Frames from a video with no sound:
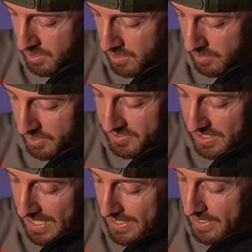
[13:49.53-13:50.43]
Listen,
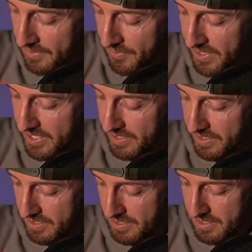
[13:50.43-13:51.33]
I didn't think
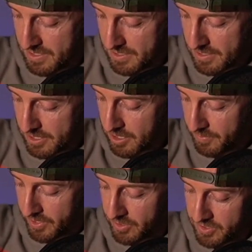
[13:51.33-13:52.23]
a couple
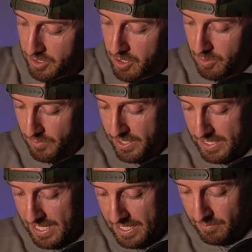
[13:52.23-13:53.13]
years ago that
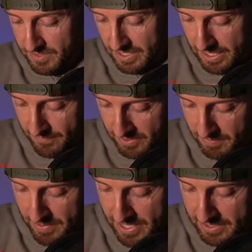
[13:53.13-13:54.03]
A, I was going to ever get
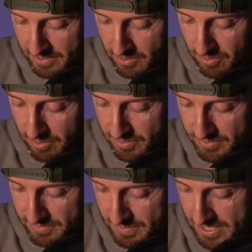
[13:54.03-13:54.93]
back into
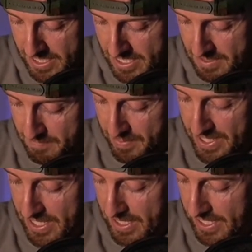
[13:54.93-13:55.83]
cards, and
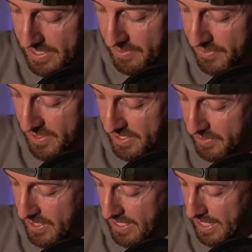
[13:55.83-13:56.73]
B, I didn't think
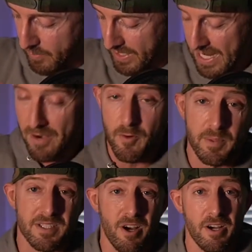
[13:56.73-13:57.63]
that I would ever be
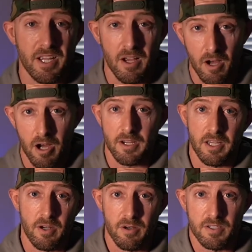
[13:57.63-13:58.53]
talking hockey
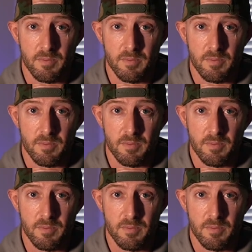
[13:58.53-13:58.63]
cards.